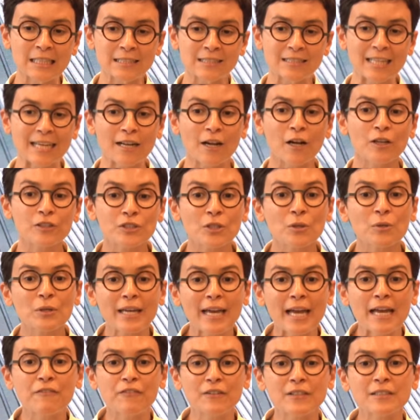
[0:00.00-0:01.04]
that also
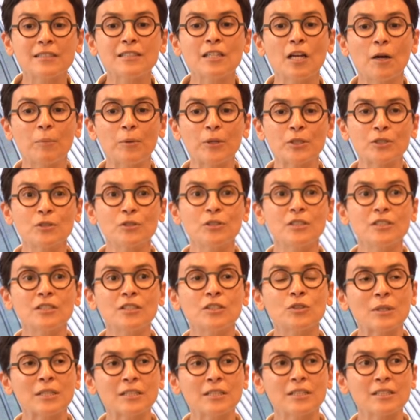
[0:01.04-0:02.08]
gave us the opportunity
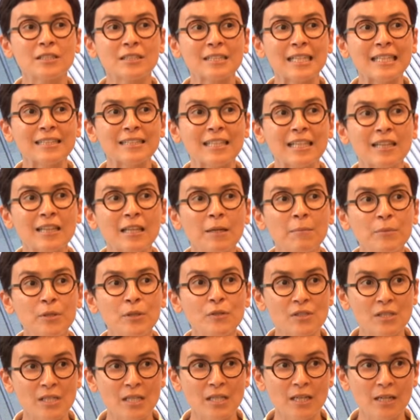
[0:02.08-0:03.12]
to understand that the
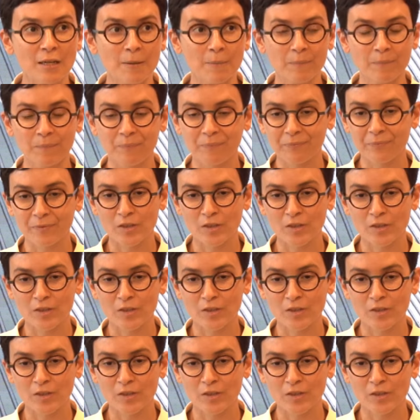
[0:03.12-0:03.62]
museum,